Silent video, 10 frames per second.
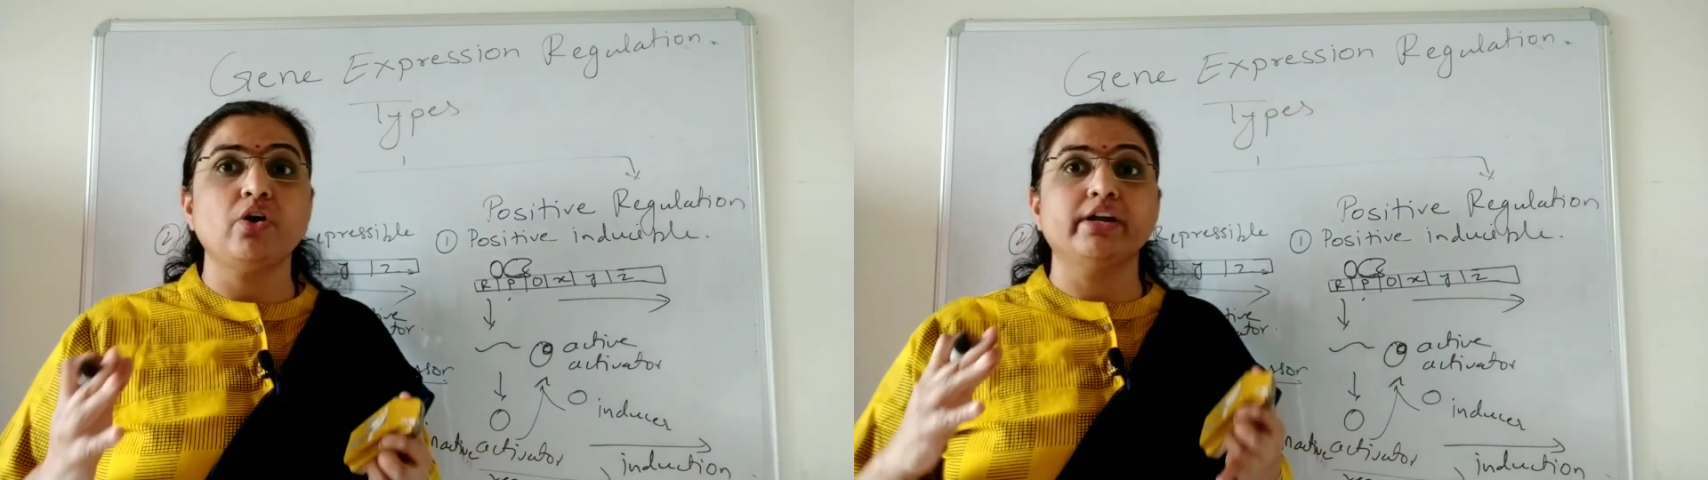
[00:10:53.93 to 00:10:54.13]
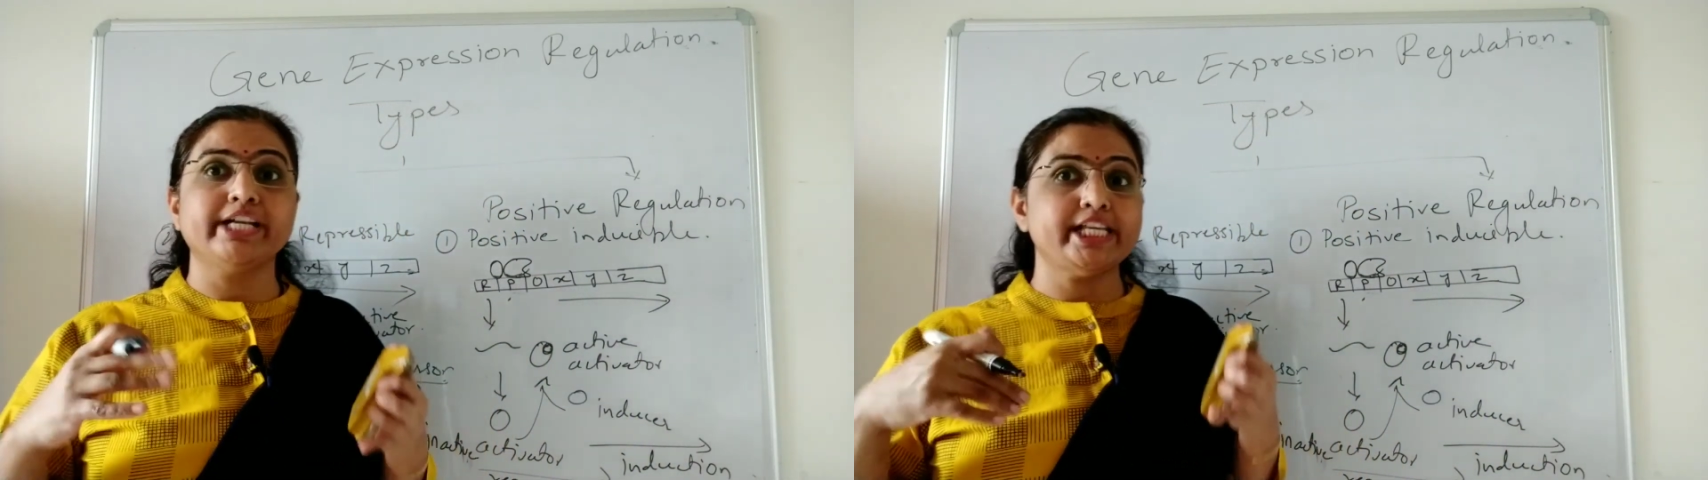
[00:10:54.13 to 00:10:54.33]

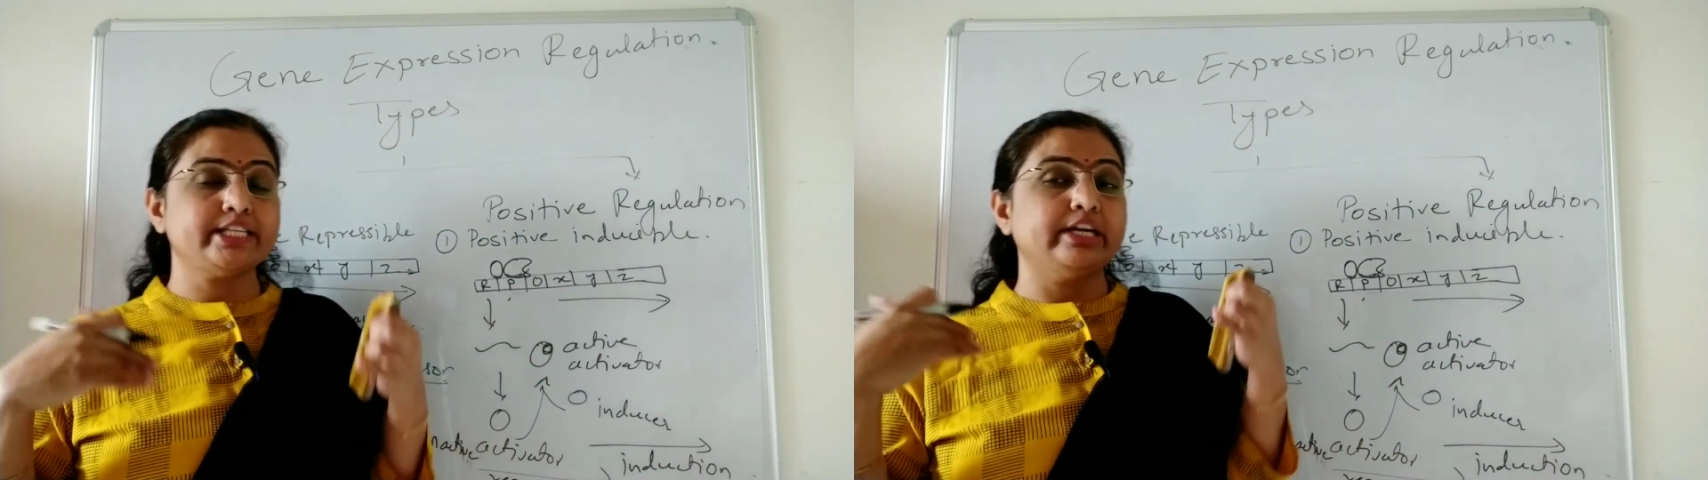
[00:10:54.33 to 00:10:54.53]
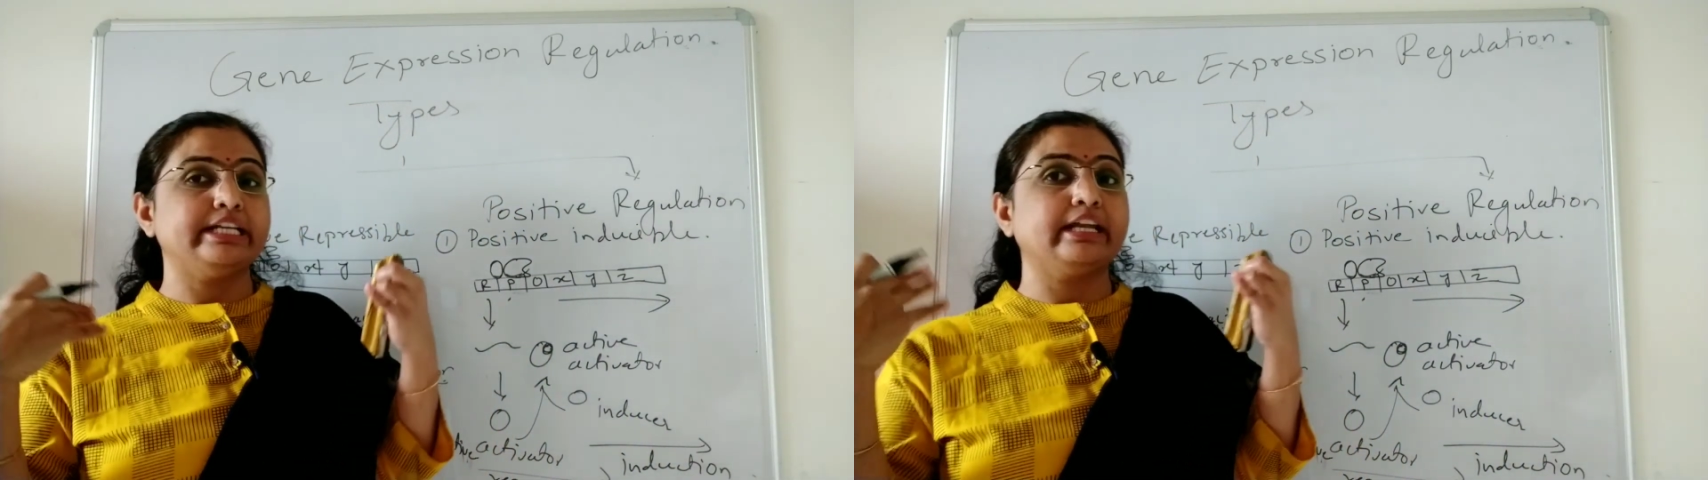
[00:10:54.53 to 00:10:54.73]
or it is
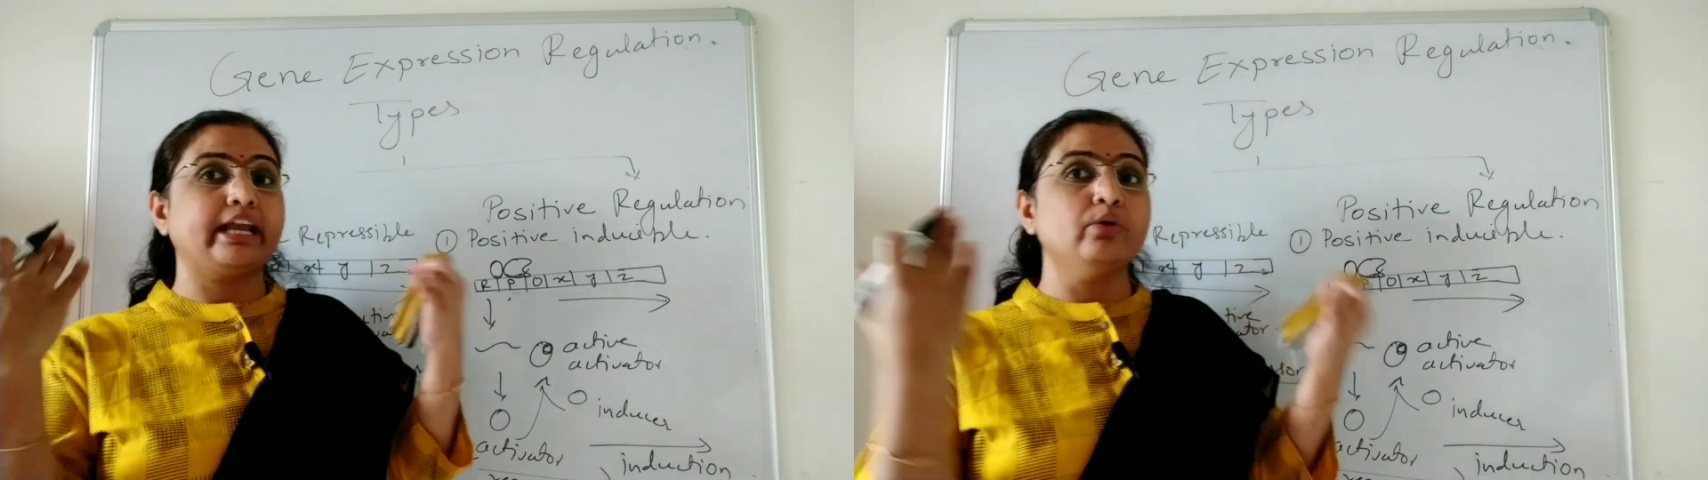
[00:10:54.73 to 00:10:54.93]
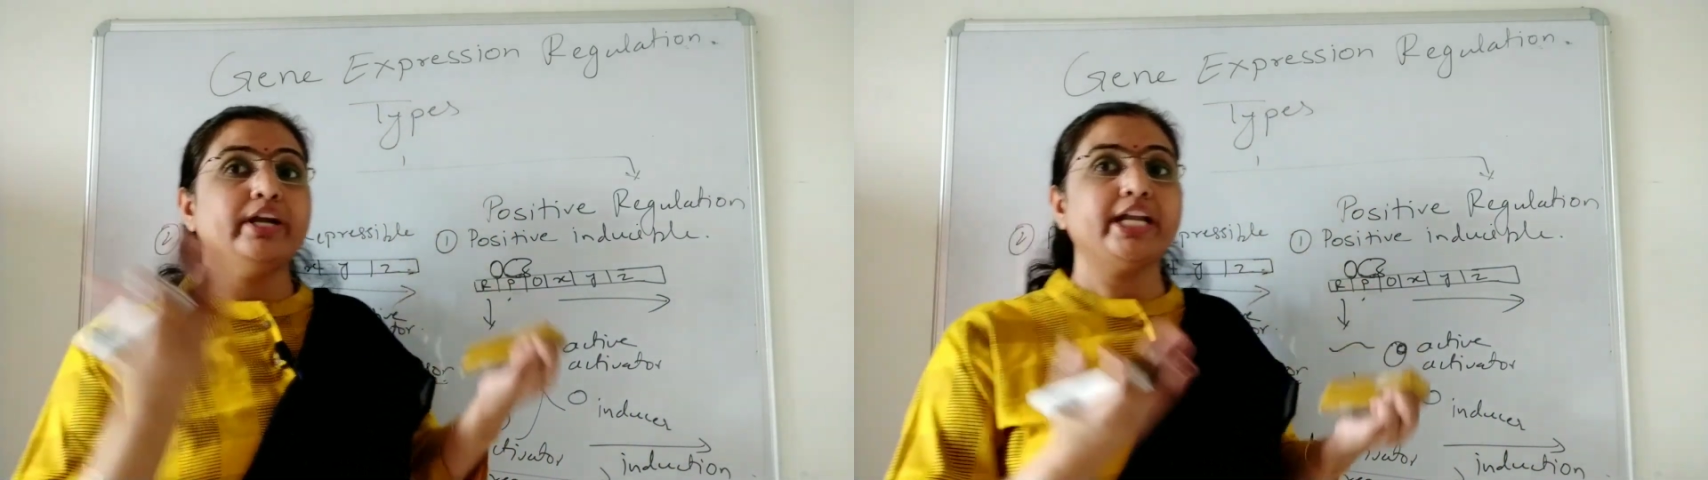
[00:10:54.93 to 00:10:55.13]
being
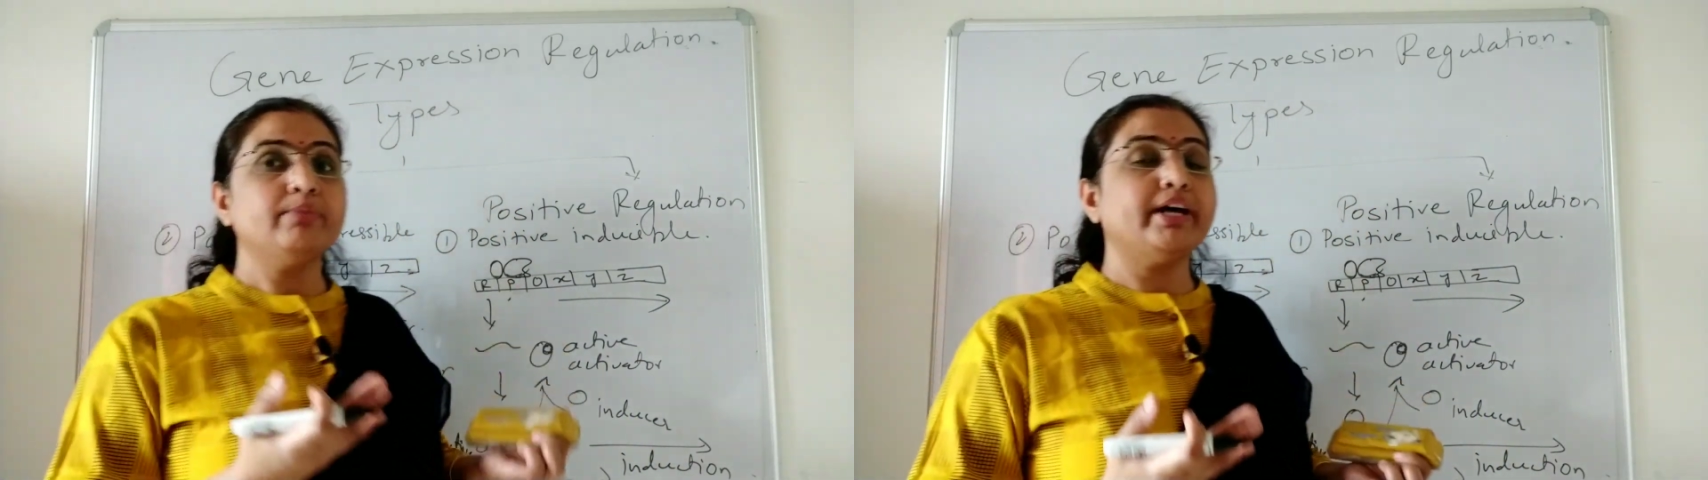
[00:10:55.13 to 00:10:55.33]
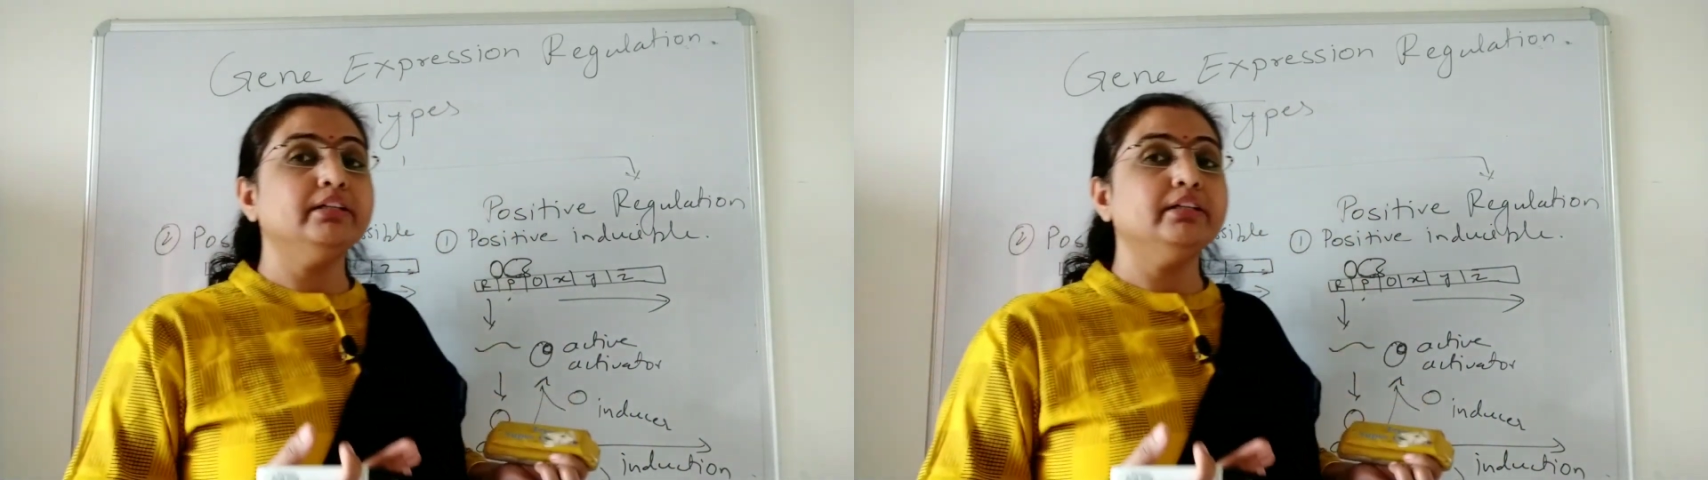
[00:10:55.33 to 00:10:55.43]
regulated by